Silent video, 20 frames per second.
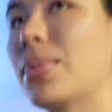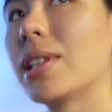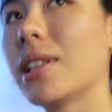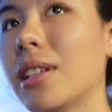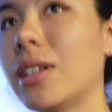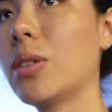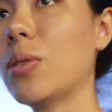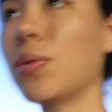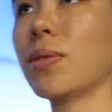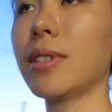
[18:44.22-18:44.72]

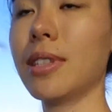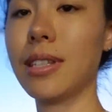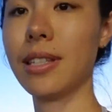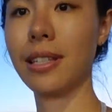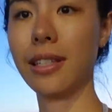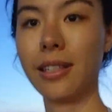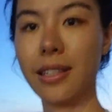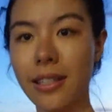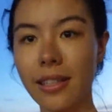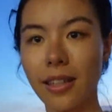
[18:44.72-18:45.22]
balloons
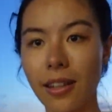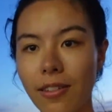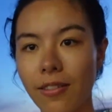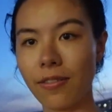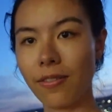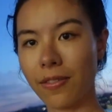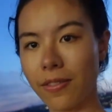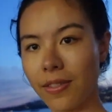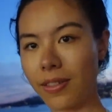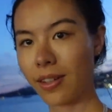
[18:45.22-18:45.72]
and stuff.
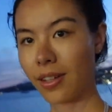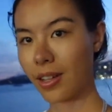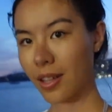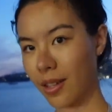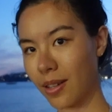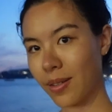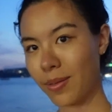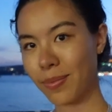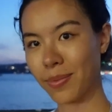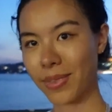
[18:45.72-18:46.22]

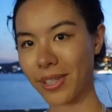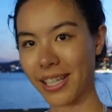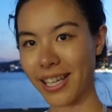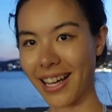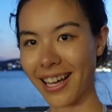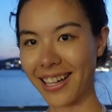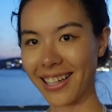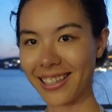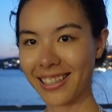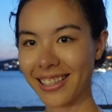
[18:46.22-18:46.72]
Yeah, I
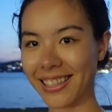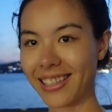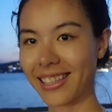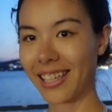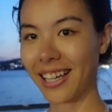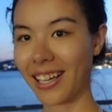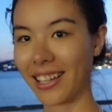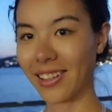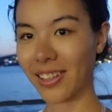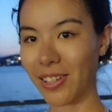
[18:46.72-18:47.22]

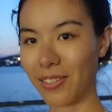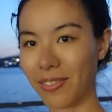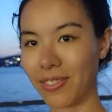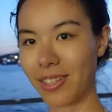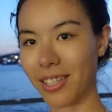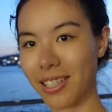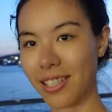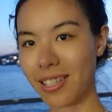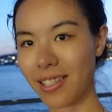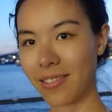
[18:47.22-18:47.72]
love
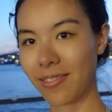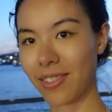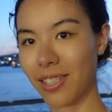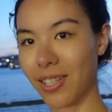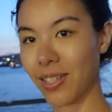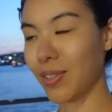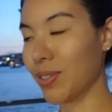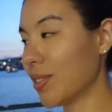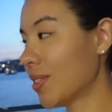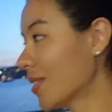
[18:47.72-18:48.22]
this
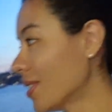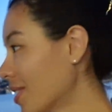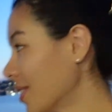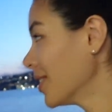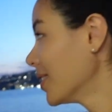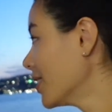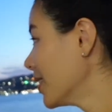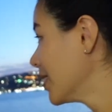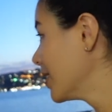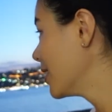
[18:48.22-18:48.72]
view.
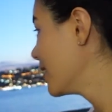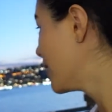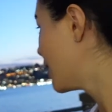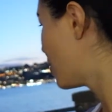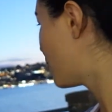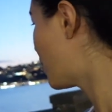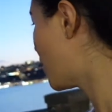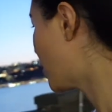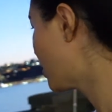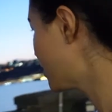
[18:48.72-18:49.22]

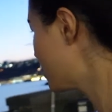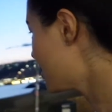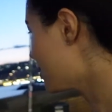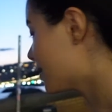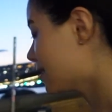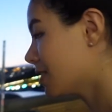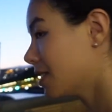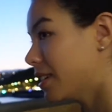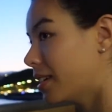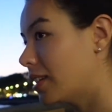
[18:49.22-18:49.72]

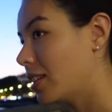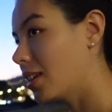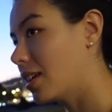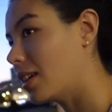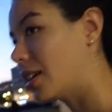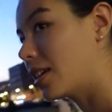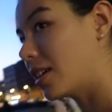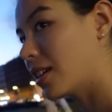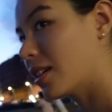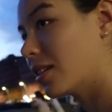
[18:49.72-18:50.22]
honestly,
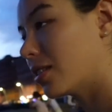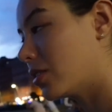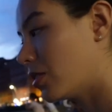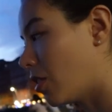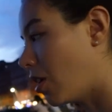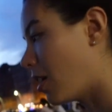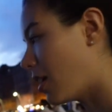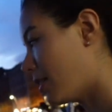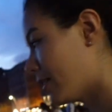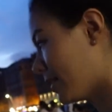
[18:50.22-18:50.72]
like,
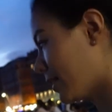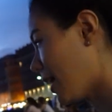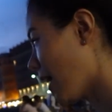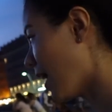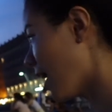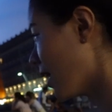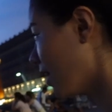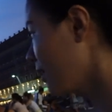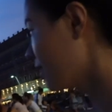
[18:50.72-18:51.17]
not that